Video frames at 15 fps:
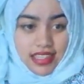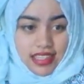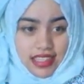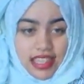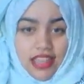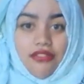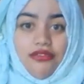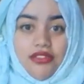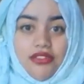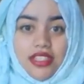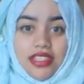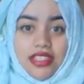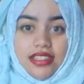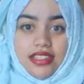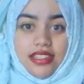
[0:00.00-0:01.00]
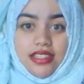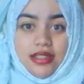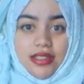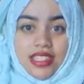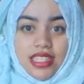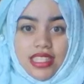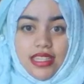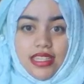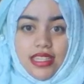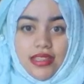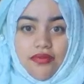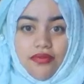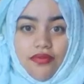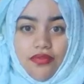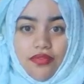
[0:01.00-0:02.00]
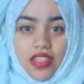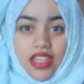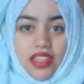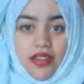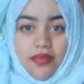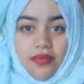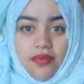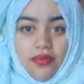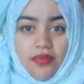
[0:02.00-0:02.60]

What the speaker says: gift CD thing.